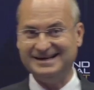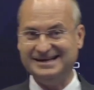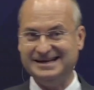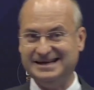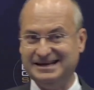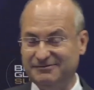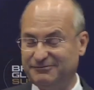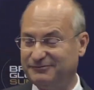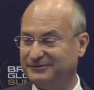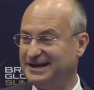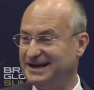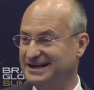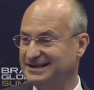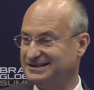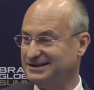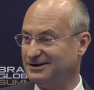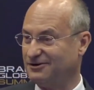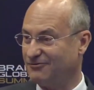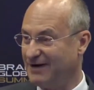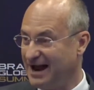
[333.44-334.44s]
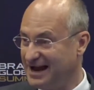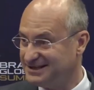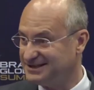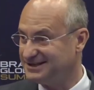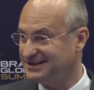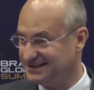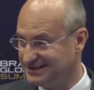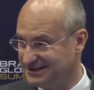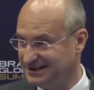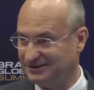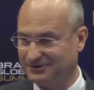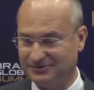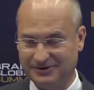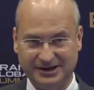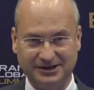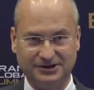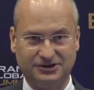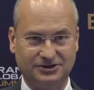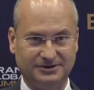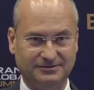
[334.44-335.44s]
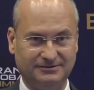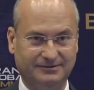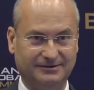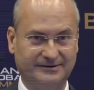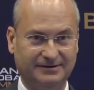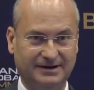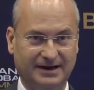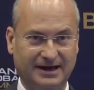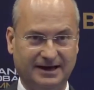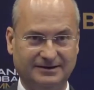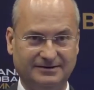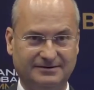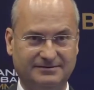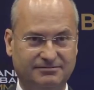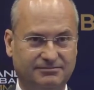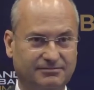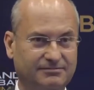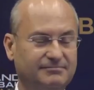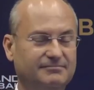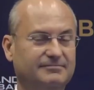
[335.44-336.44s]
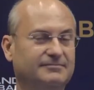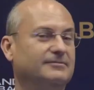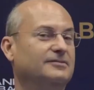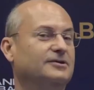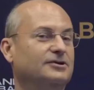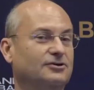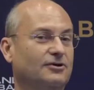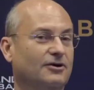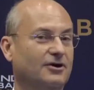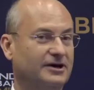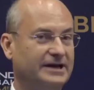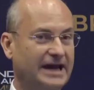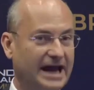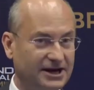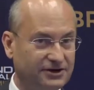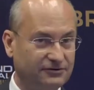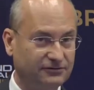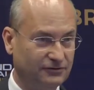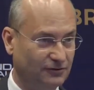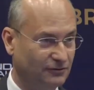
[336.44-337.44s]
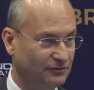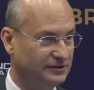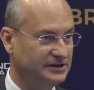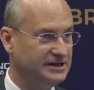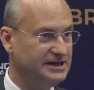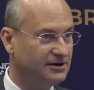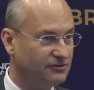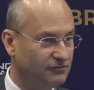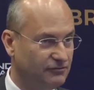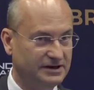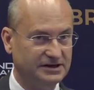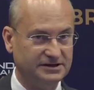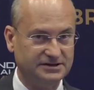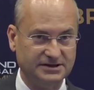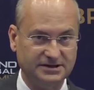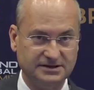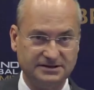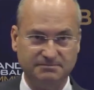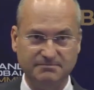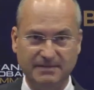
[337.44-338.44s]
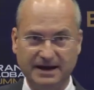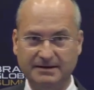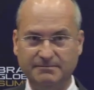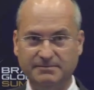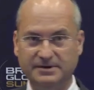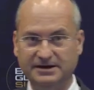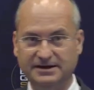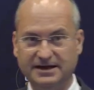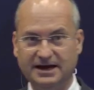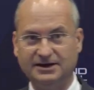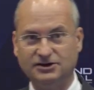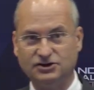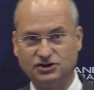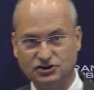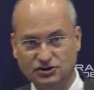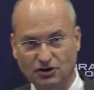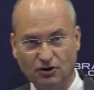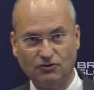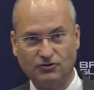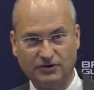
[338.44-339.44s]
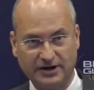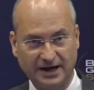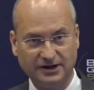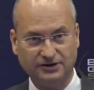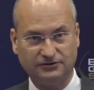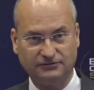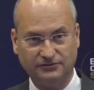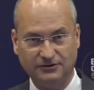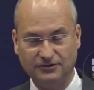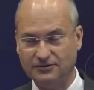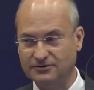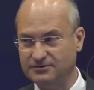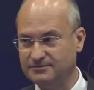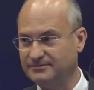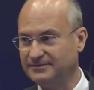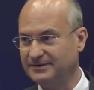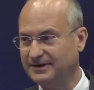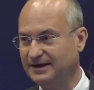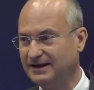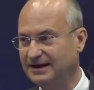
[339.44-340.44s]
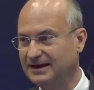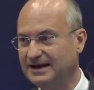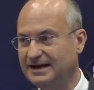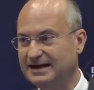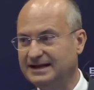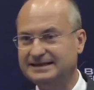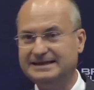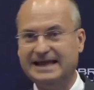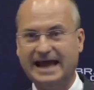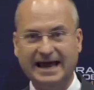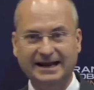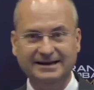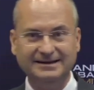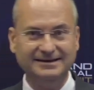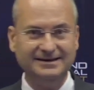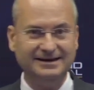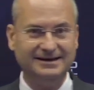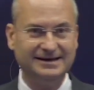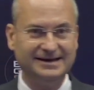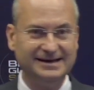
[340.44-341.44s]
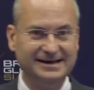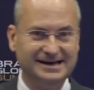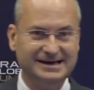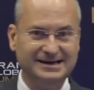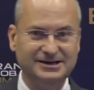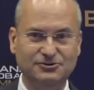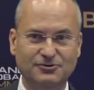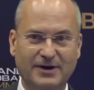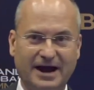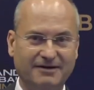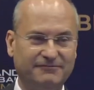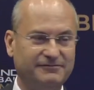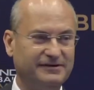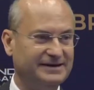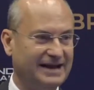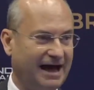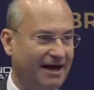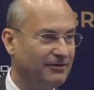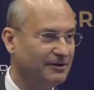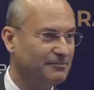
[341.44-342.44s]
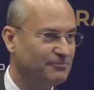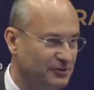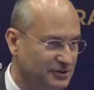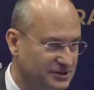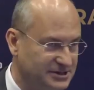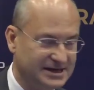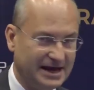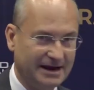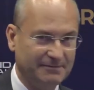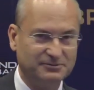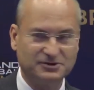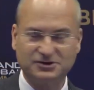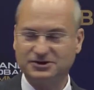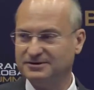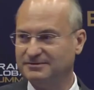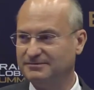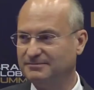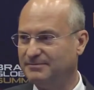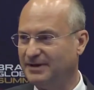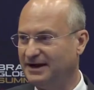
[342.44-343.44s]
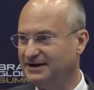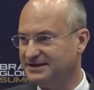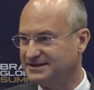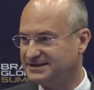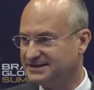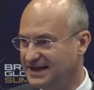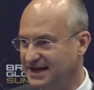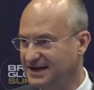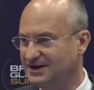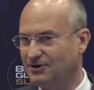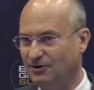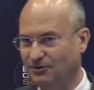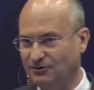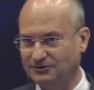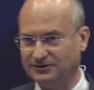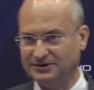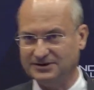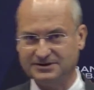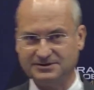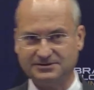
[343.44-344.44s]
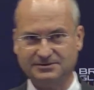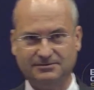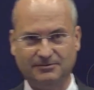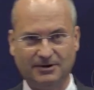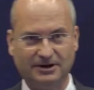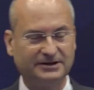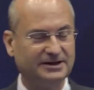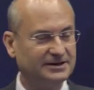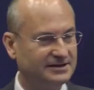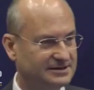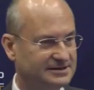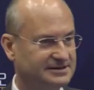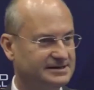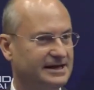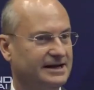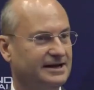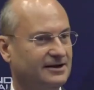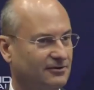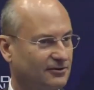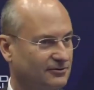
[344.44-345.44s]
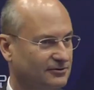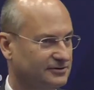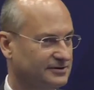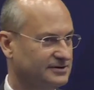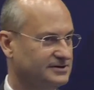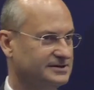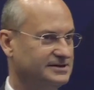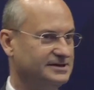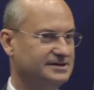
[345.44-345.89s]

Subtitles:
If there is a crisis situation and your cash flow decreases, maybe there is no cash flow, then you have another perception by the stakeholders. What are the stakeholders?